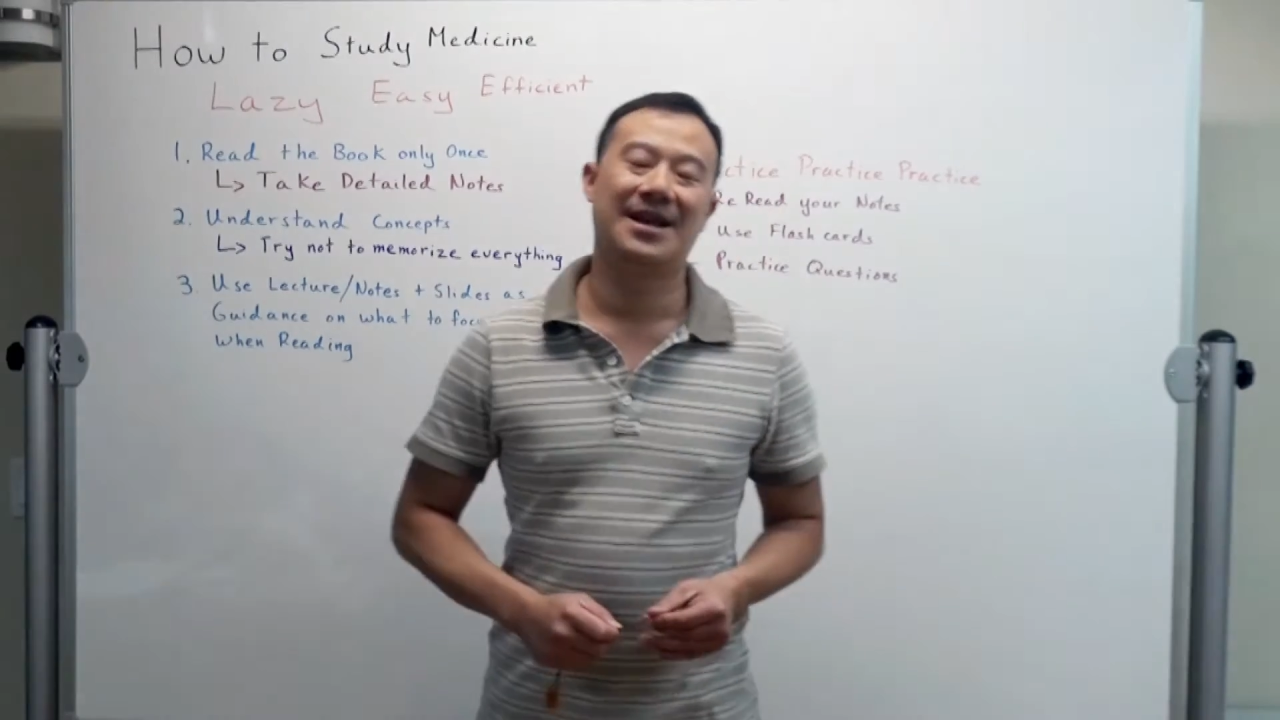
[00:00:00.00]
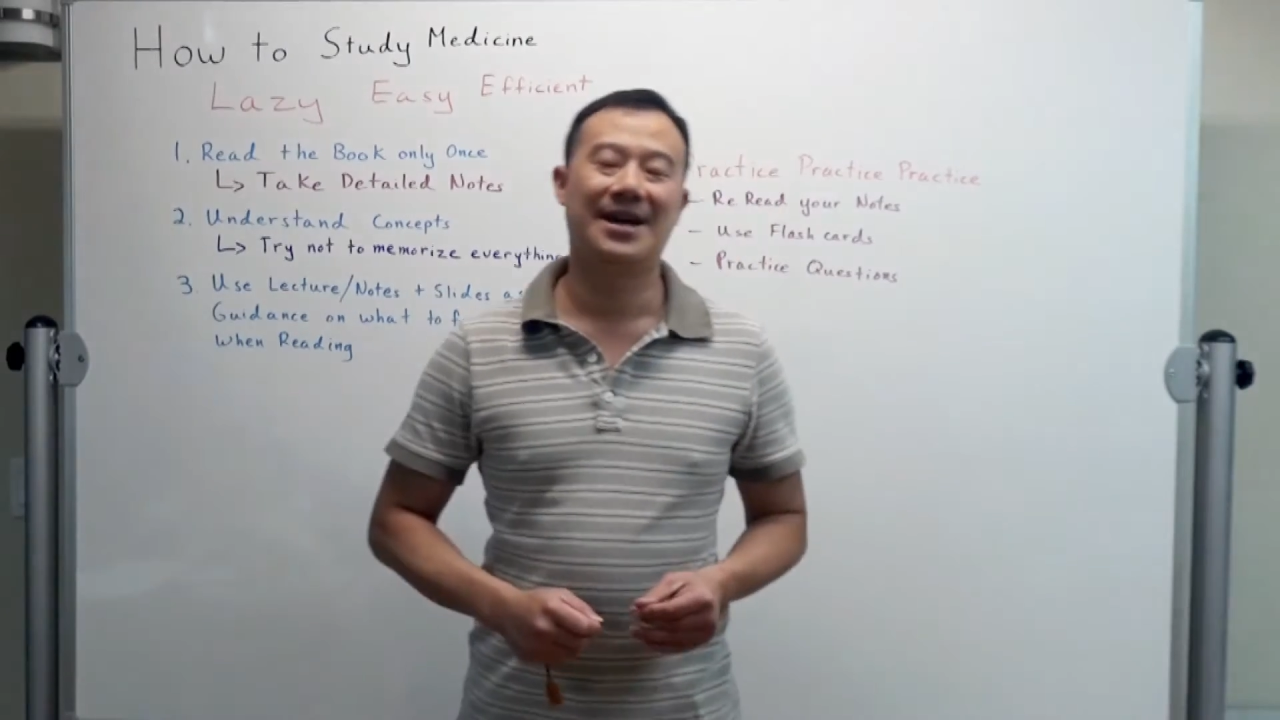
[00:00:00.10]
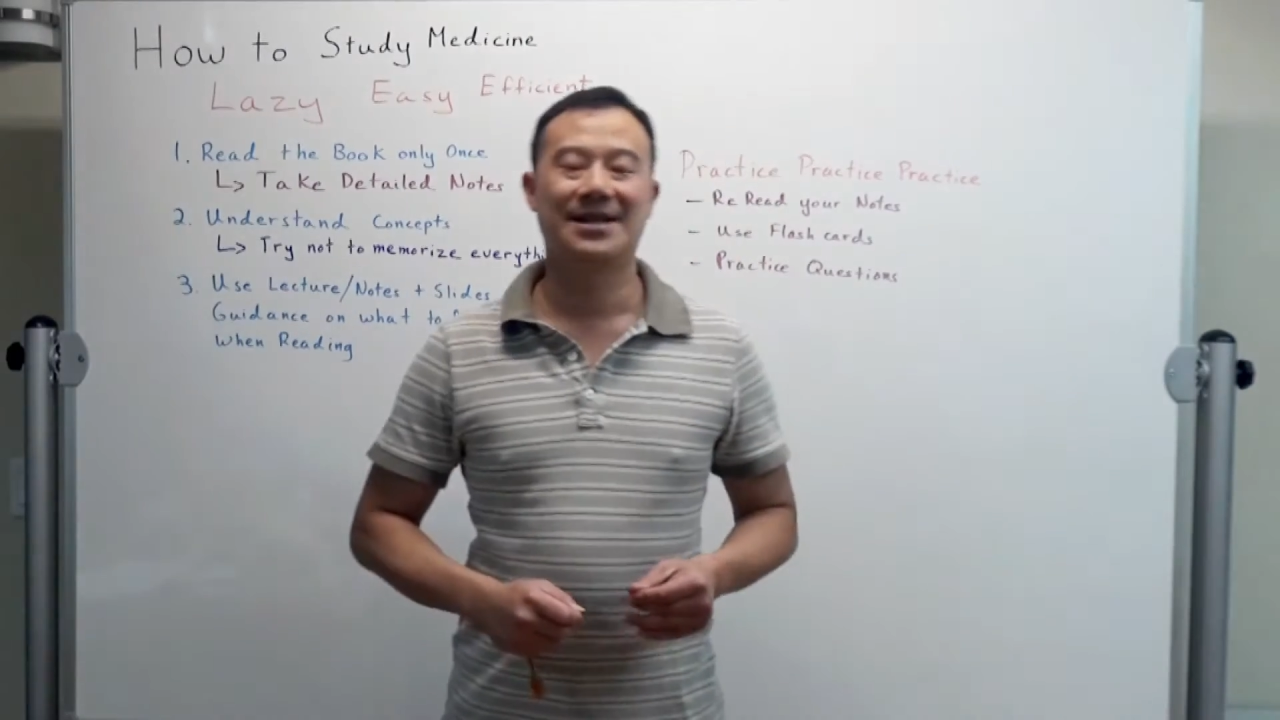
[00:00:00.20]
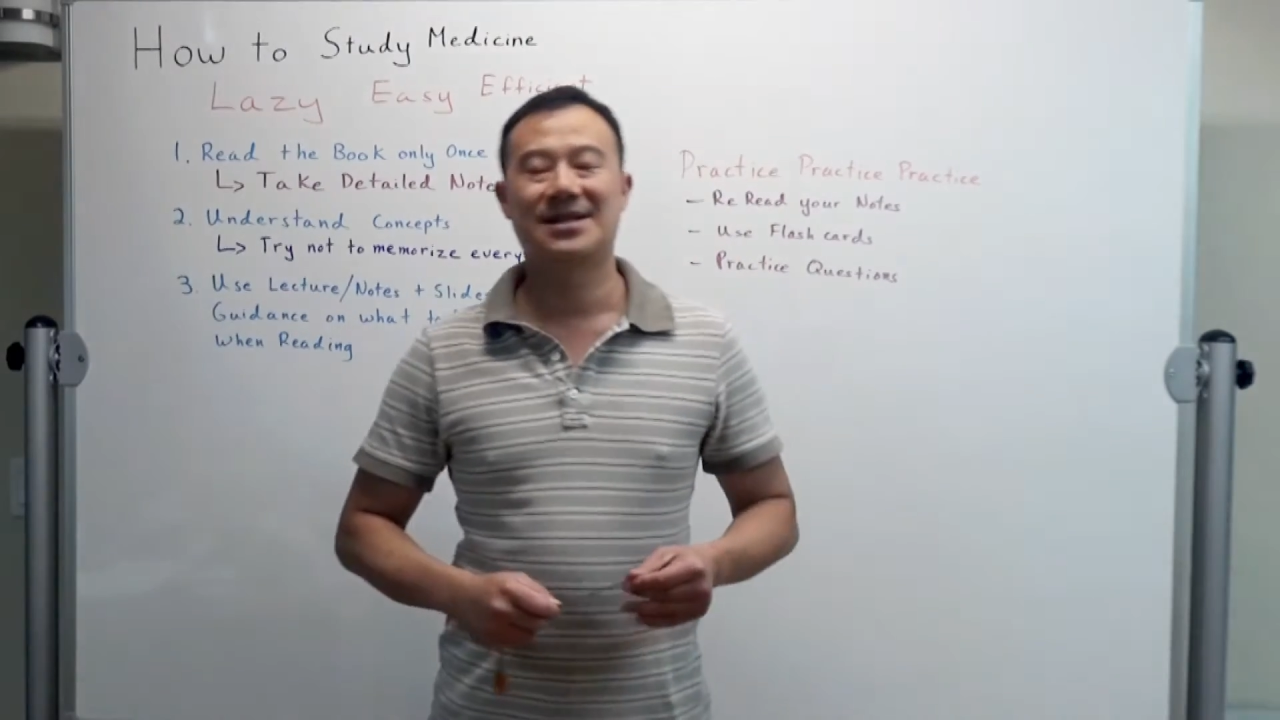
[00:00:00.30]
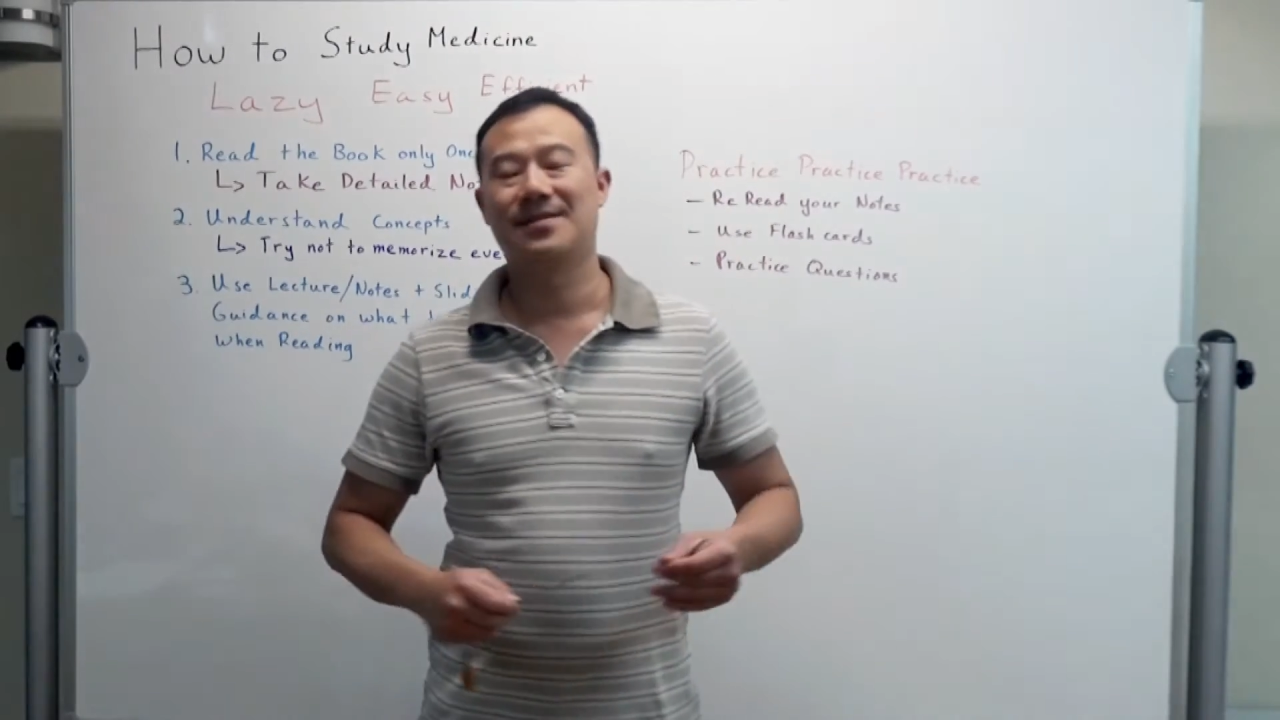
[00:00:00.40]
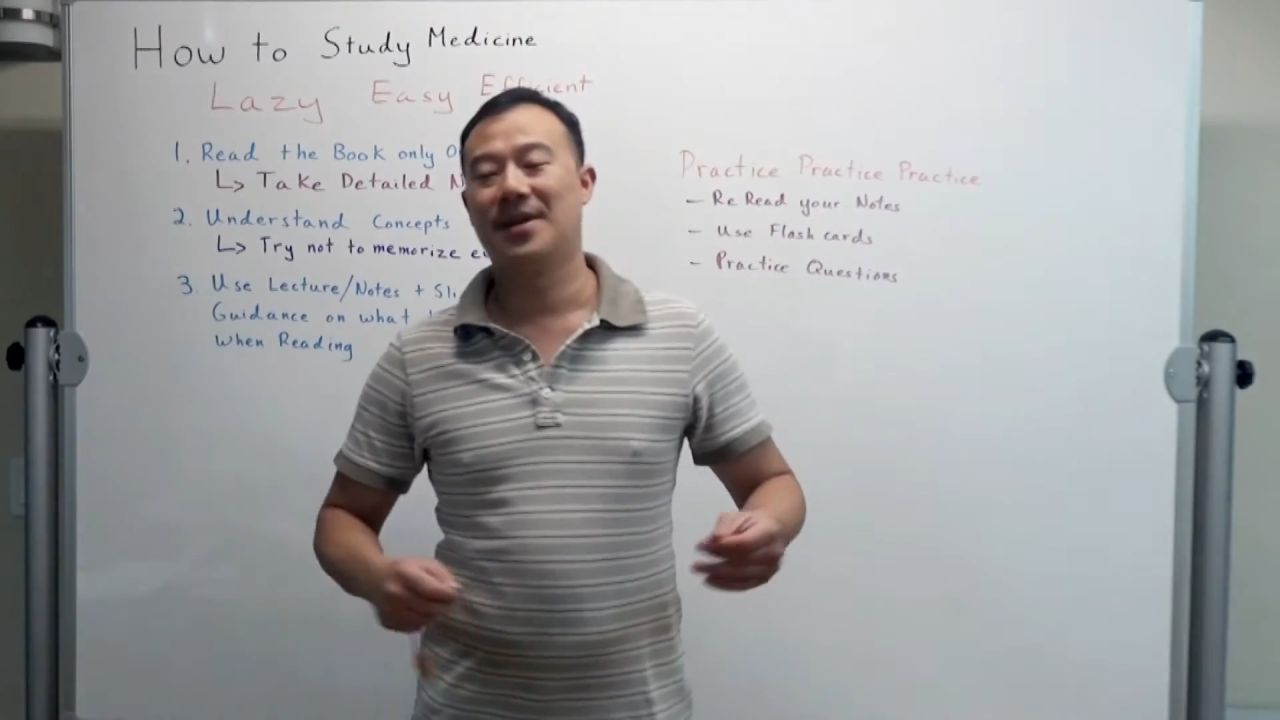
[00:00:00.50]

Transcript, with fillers: yes,